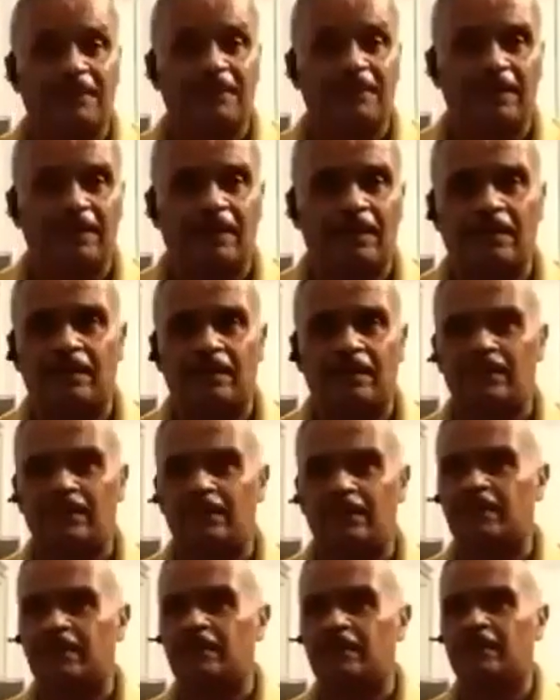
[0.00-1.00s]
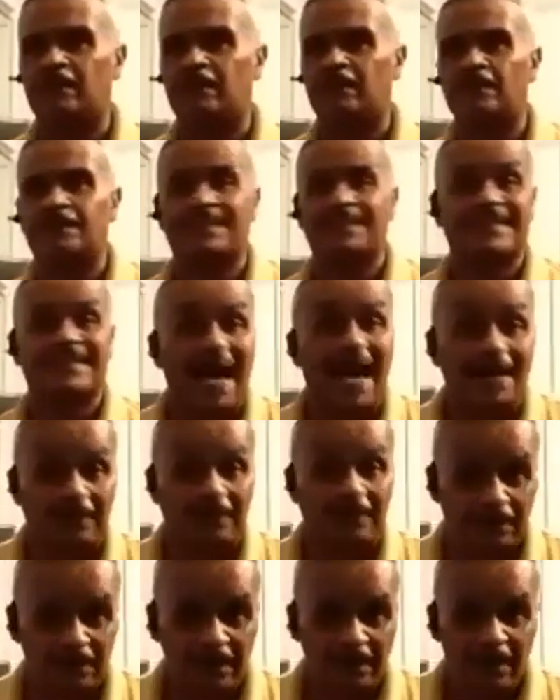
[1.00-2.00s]
a
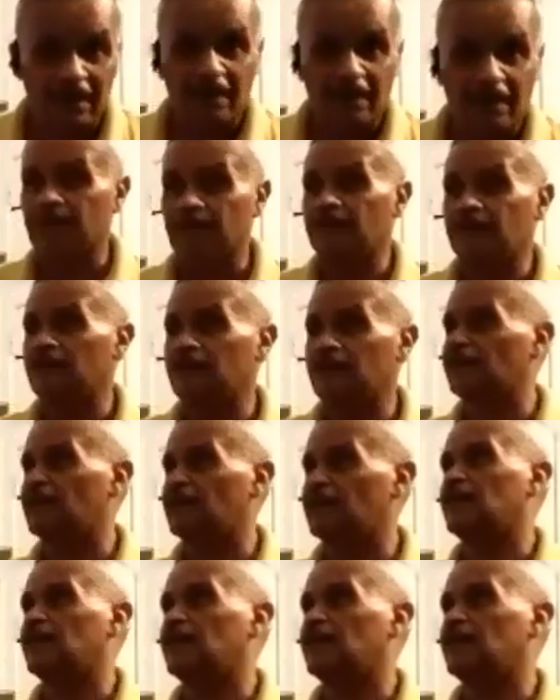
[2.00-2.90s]
style, you know.